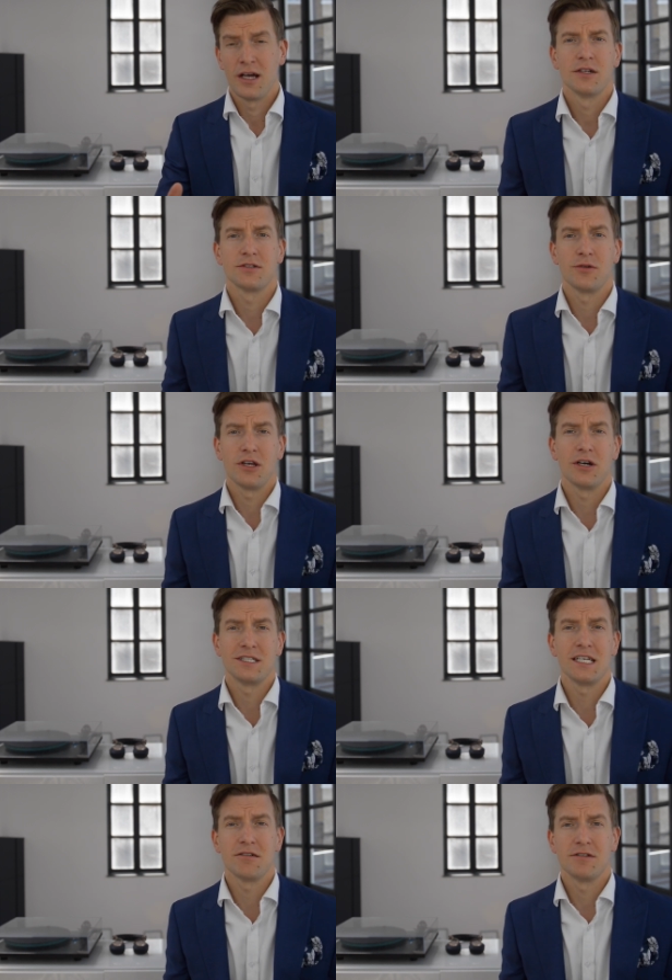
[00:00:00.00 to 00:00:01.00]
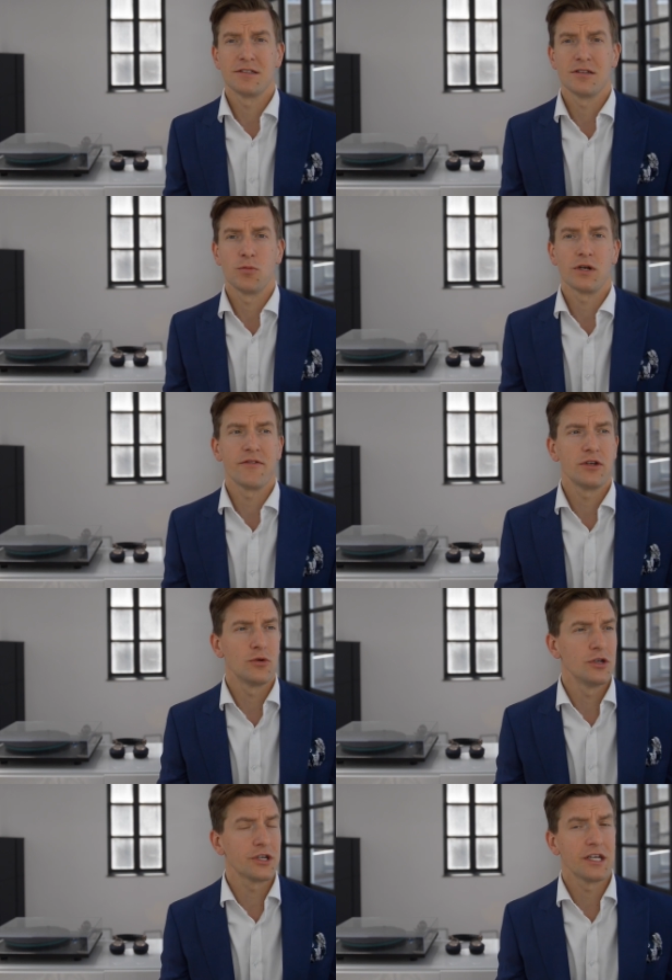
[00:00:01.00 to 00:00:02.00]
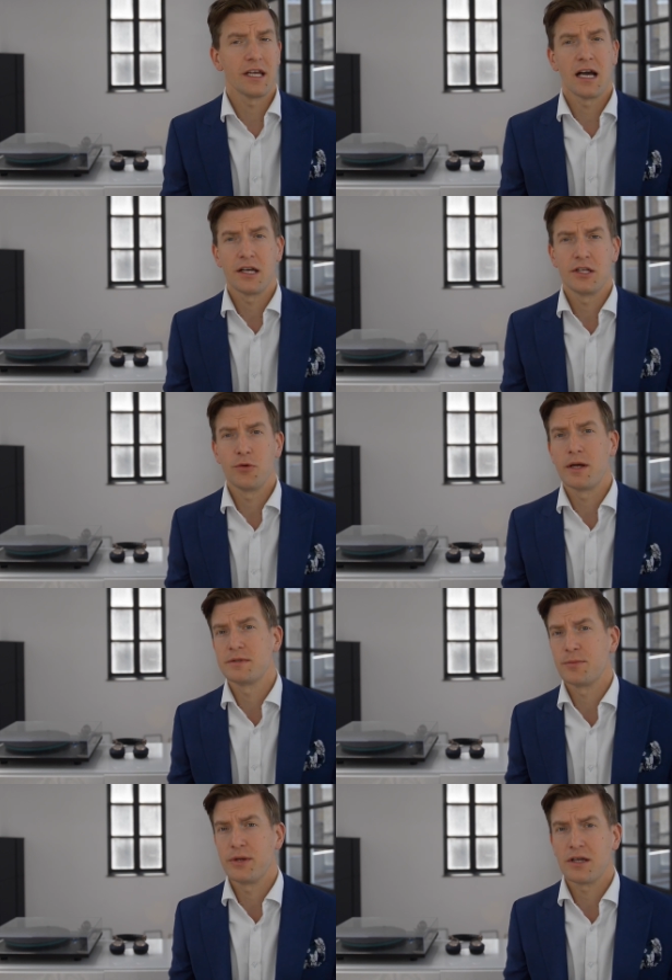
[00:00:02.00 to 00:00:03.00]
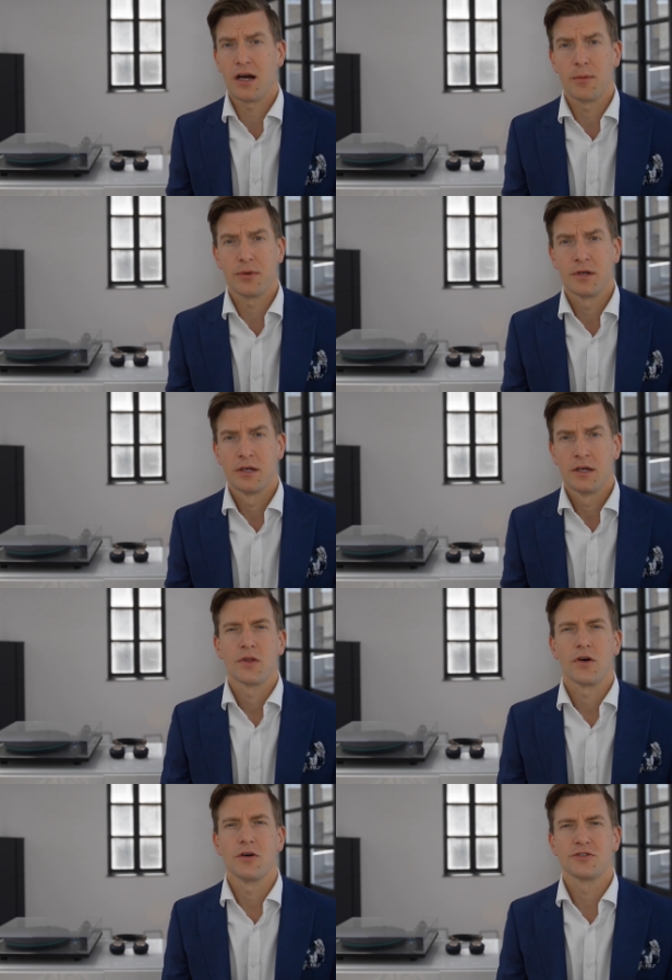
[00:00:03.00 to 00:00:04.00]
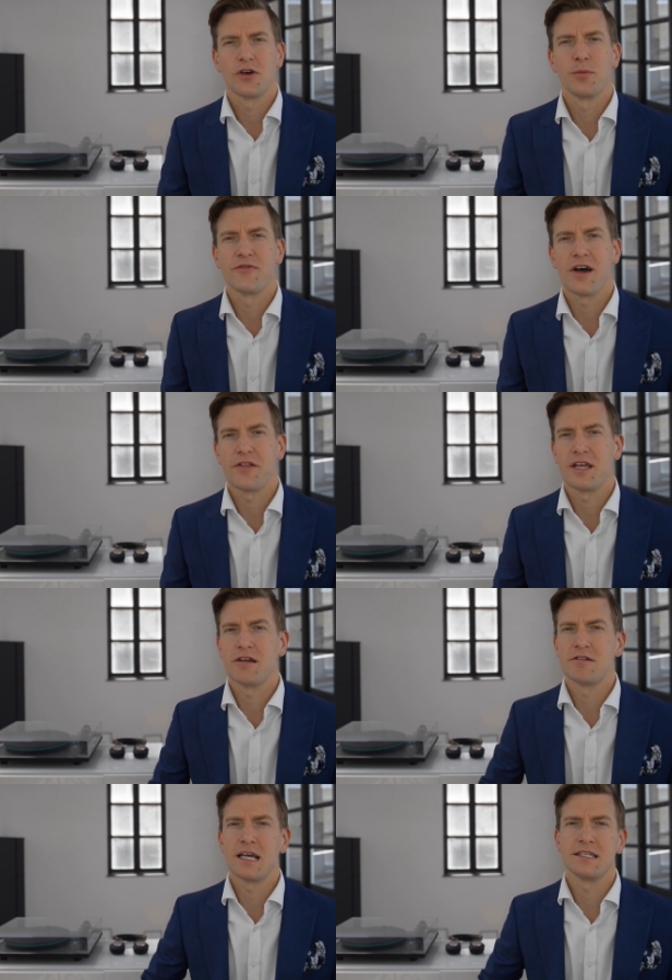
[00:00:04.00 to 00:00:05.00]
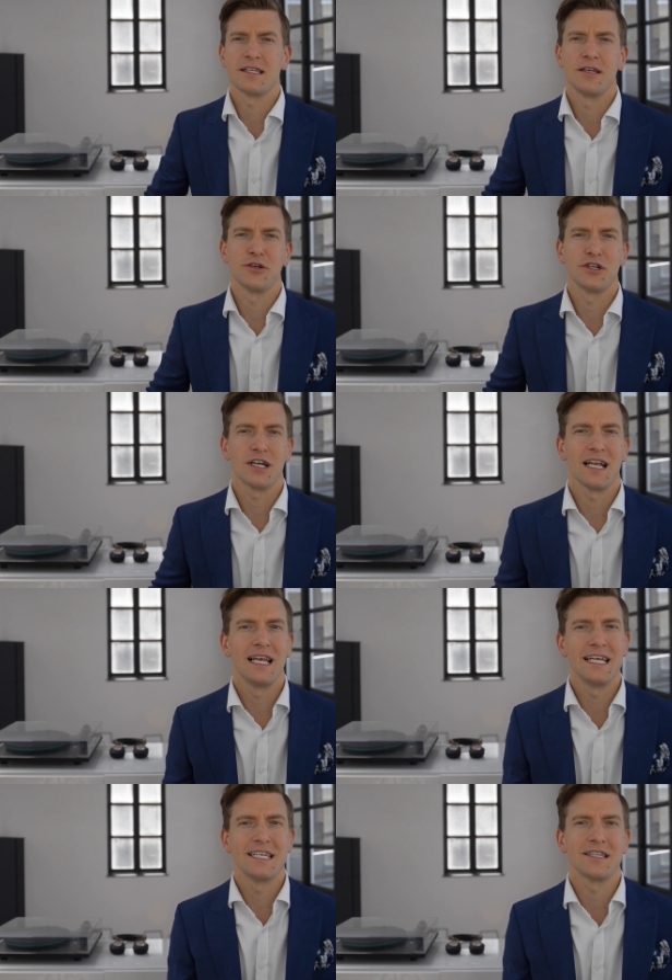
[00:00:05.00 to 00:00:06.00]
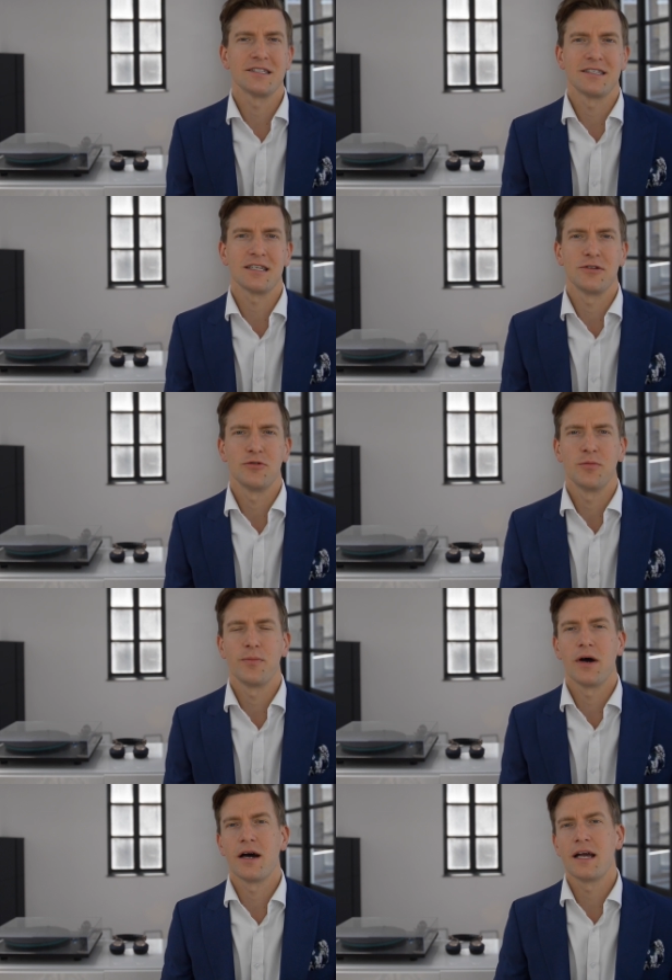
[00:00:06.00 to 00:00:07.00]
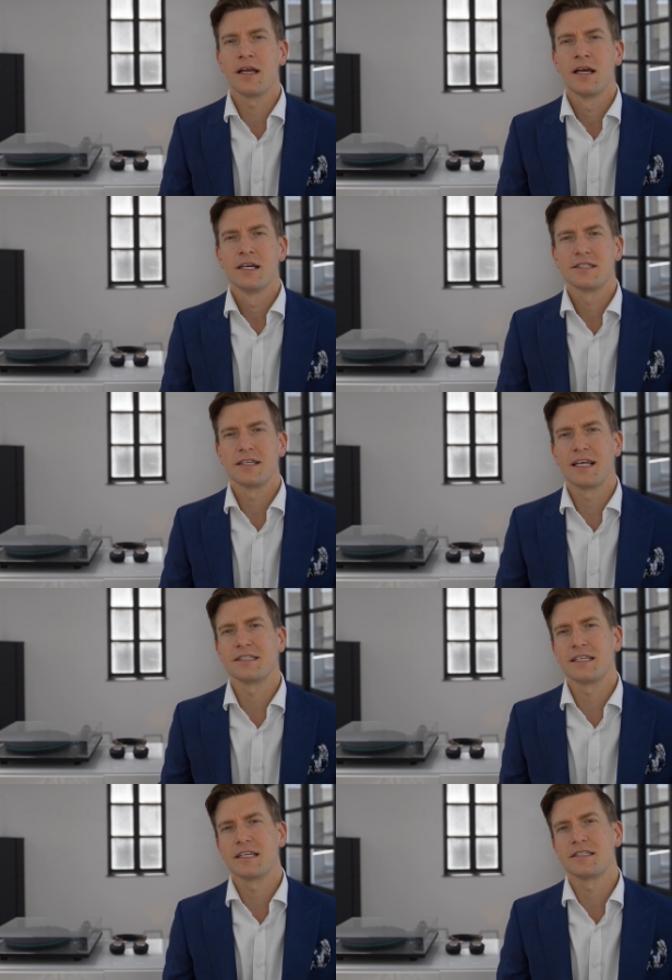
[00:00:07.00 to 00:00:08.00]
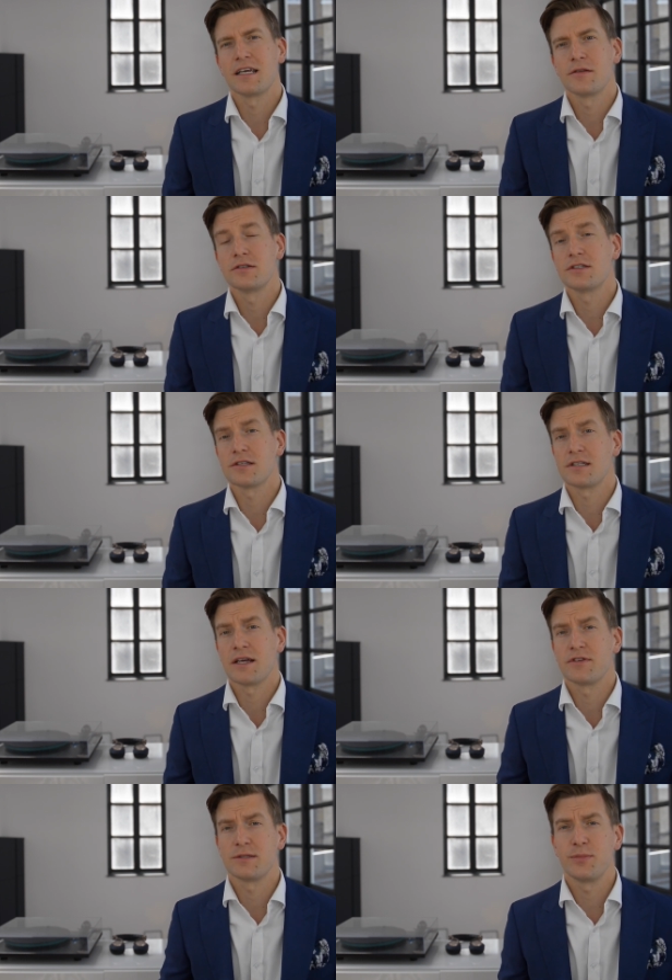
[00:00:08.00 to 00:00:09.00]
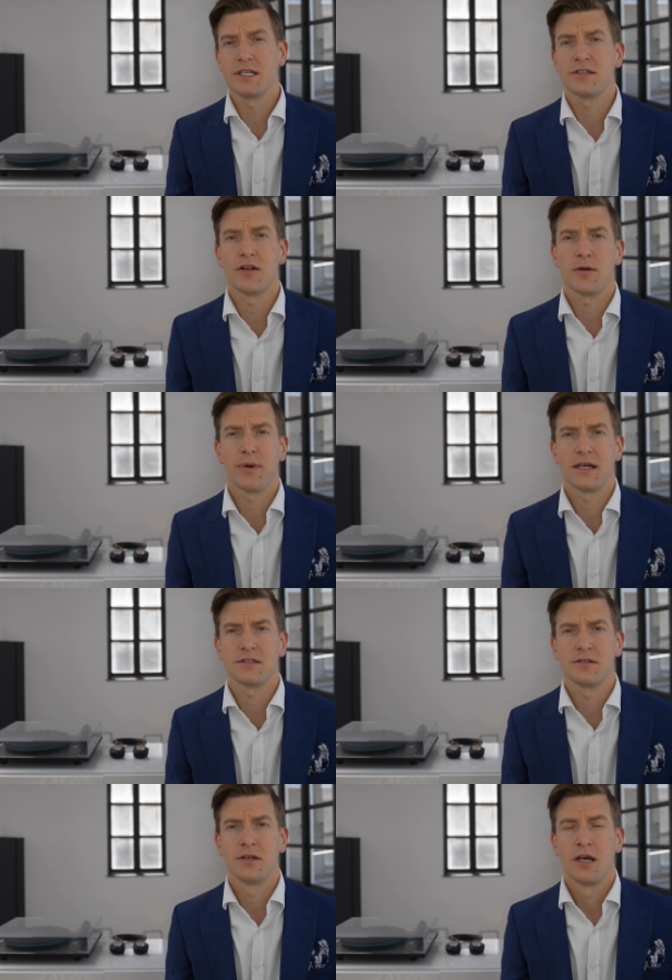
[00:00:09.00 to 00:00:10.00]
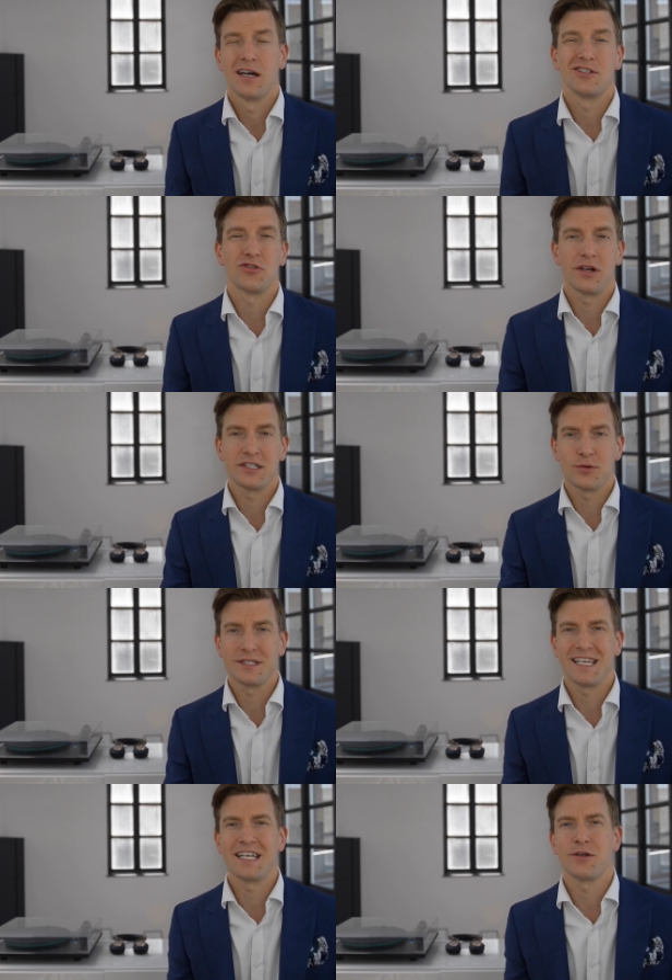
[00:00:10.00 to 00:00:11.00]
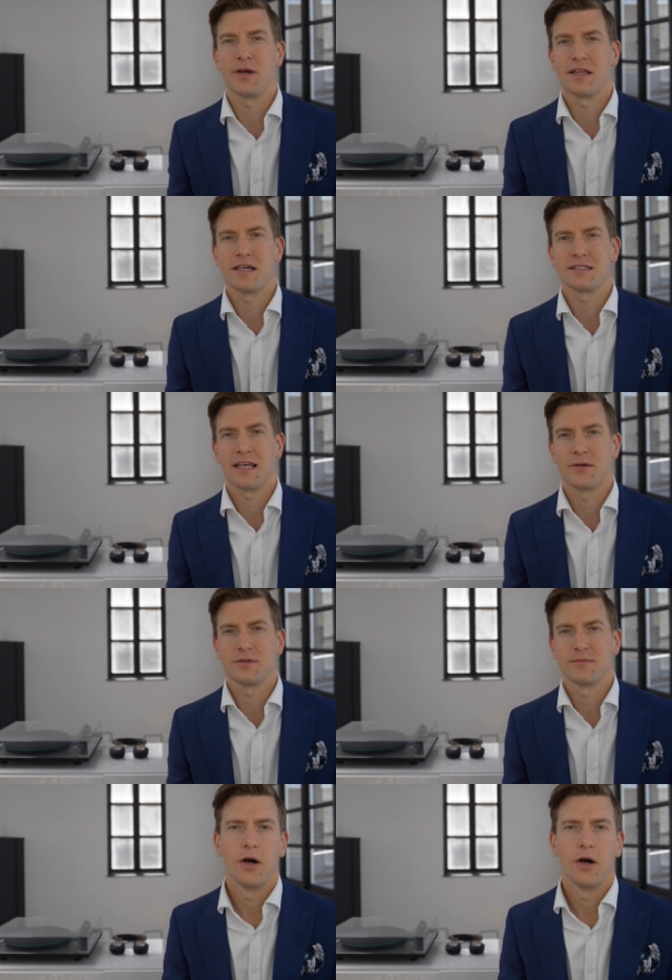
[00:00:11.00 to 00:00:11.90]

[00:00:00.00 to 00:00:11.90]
And so the idea is that whatever you're looking at, you aim to pick up. On top of that, the hearing aids then look at cleaning the signal by selecting any sound that doesn't have a speech-like pattern and trying to attenuate that sound.